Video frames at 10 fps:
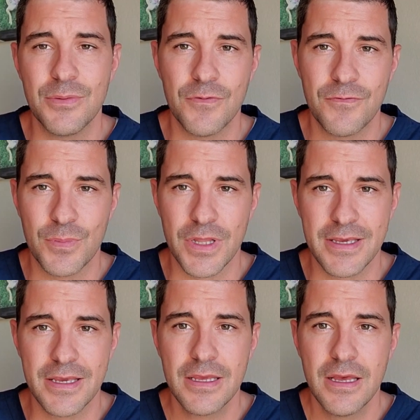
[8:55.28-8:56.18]
them from
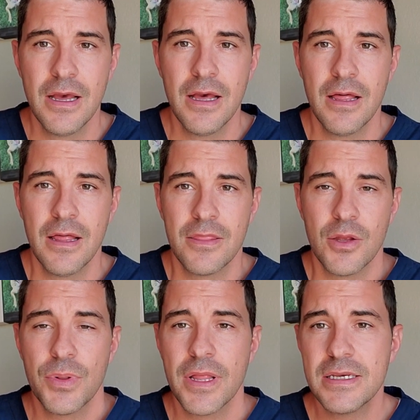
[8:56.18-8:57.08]
licking. They're
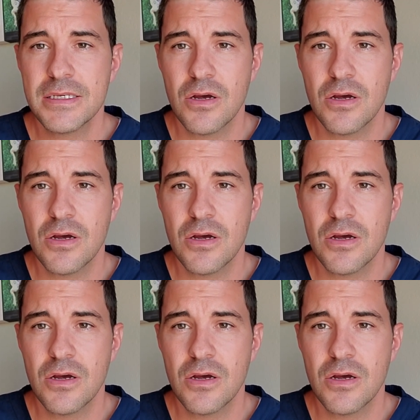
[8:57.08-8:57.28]
placed